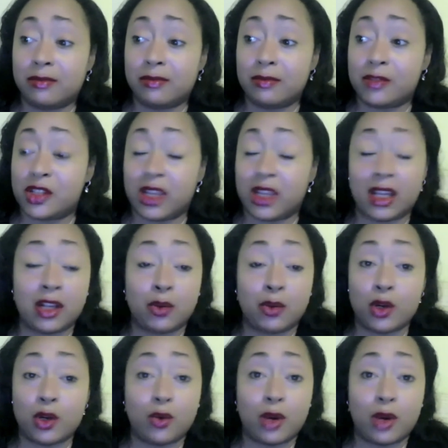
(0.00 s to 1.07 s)
to any
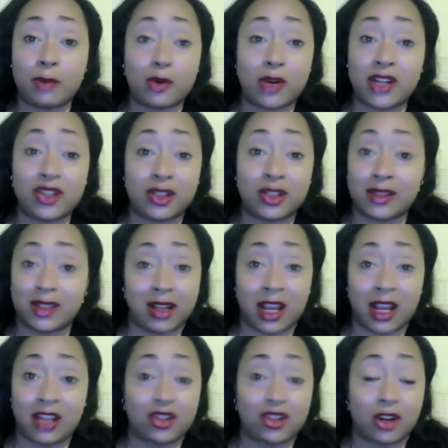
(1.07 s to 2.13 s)
real reparations in
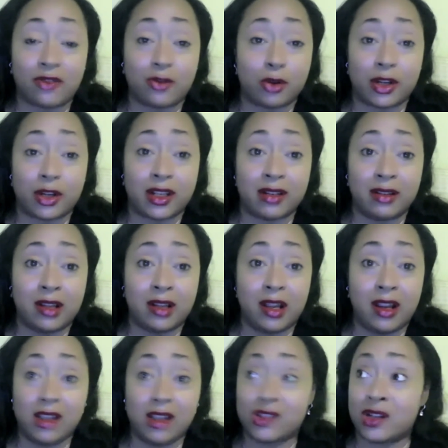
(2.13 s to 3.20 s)
HR 40.
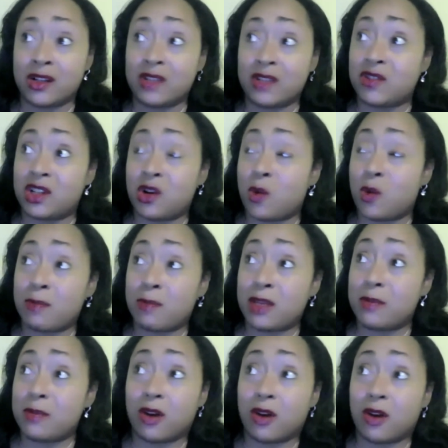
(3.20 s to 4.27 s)
So I don't even know why
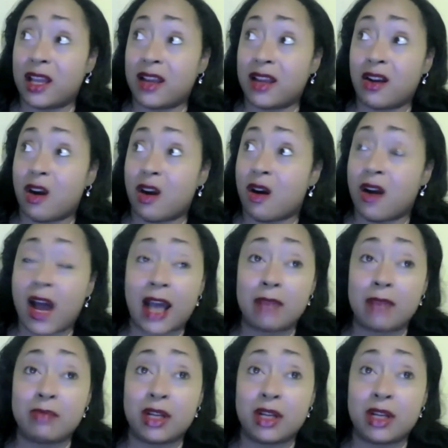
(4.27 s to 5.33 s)
people are like all
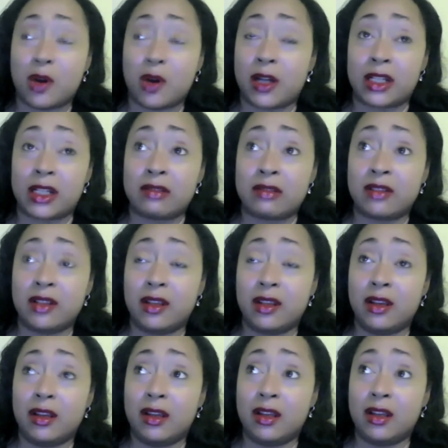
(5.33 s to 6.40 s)
hyped up on it
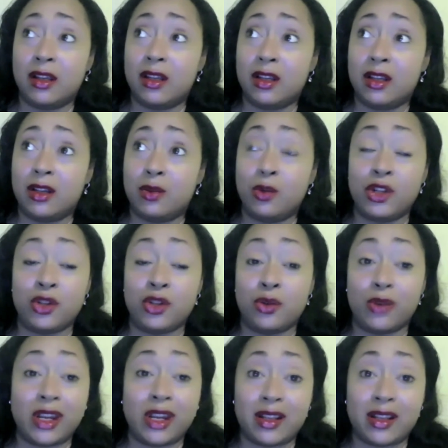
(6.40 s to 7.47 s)
when you
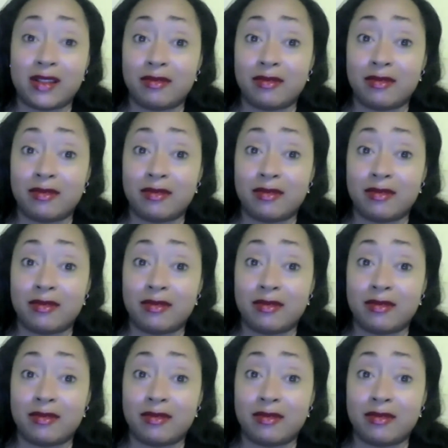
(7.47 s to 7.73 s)
read it.